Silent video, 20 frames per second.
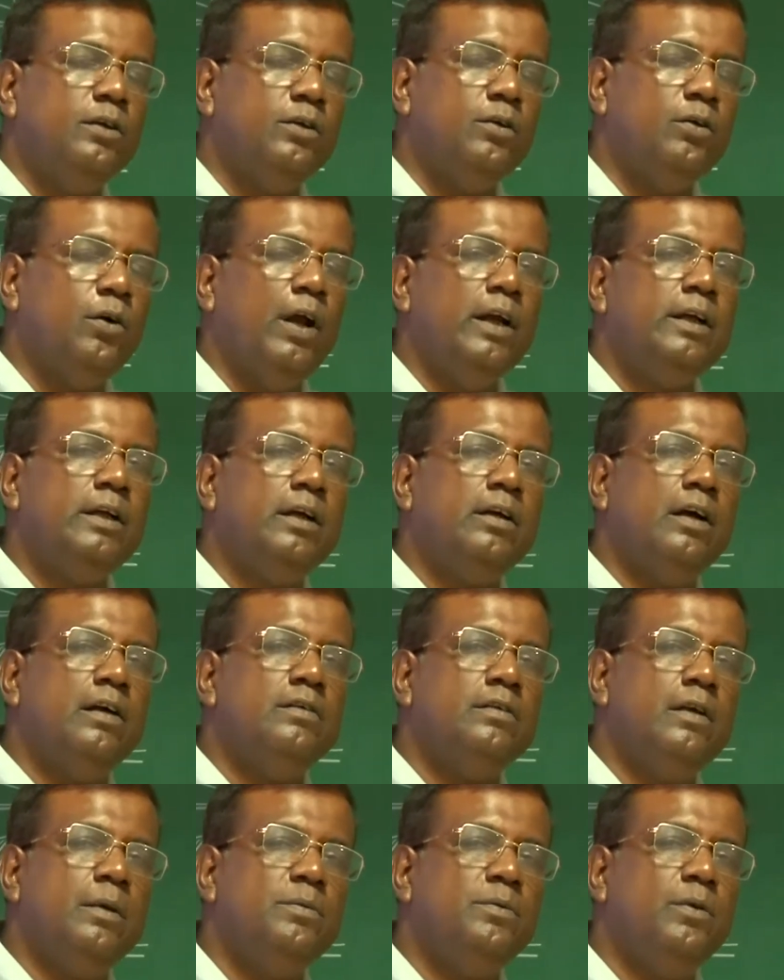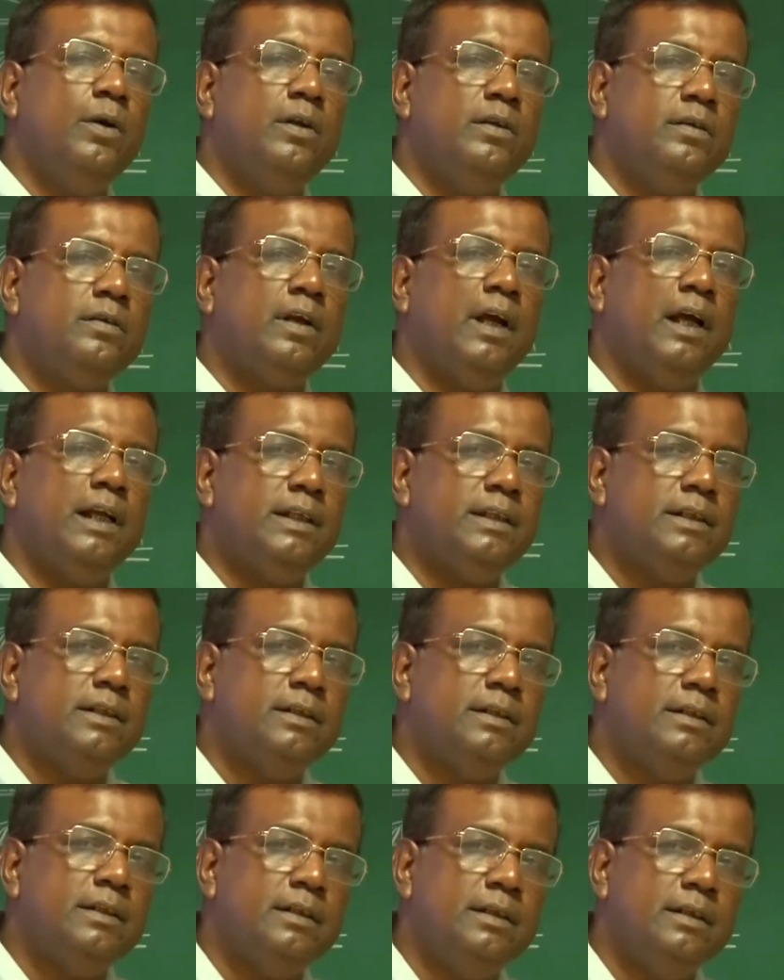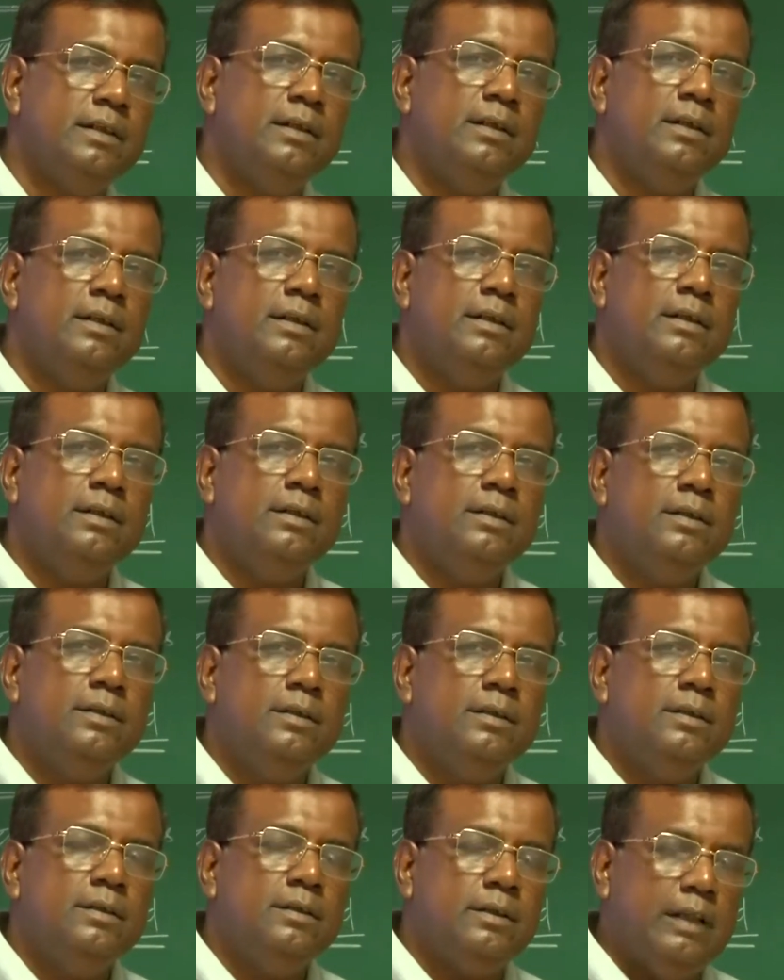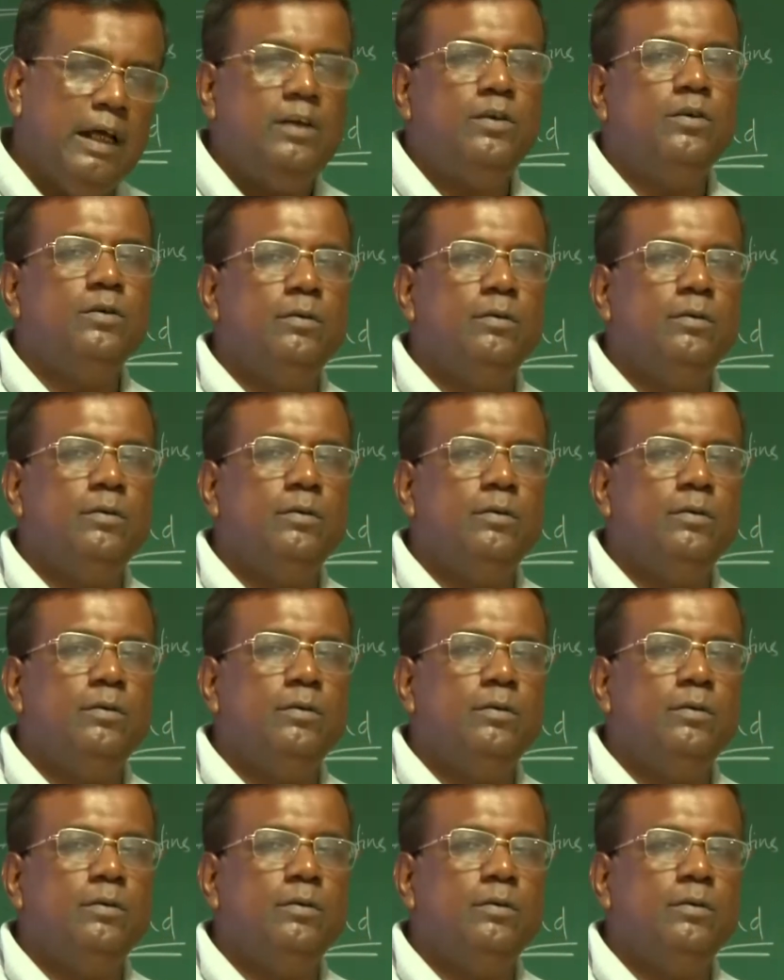drawing a conceptual sketch. Thank you